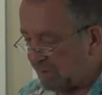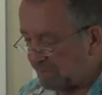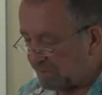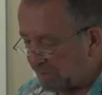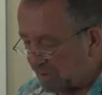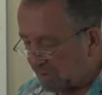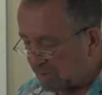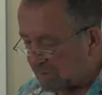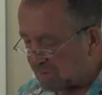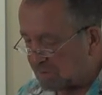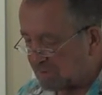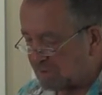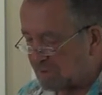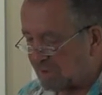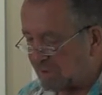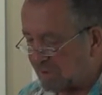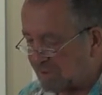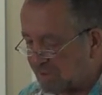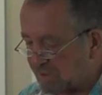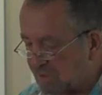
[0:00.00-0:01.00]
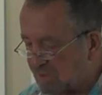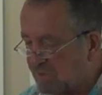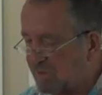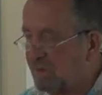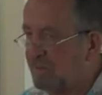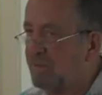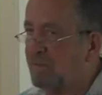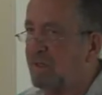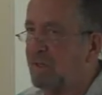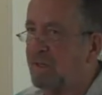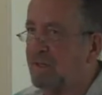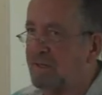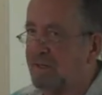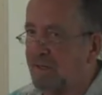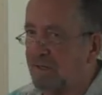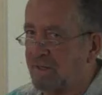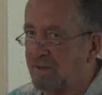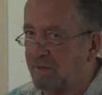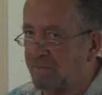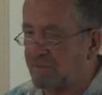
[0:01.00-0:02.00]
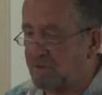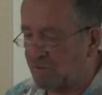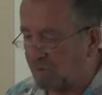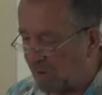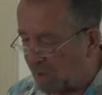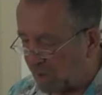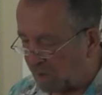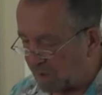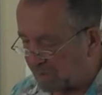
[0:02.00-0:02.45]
nearby there was a very old store with